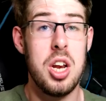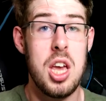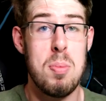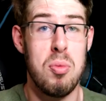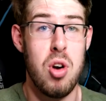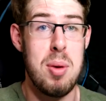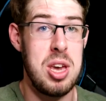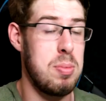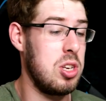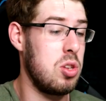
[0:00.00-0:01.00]
going to keep on
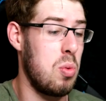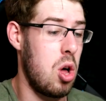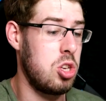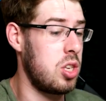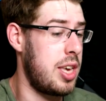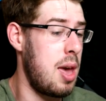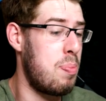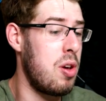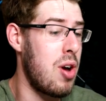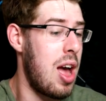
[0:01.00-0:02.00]
ramming him into the wall. Just keep
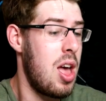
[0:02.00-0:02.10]
the ram...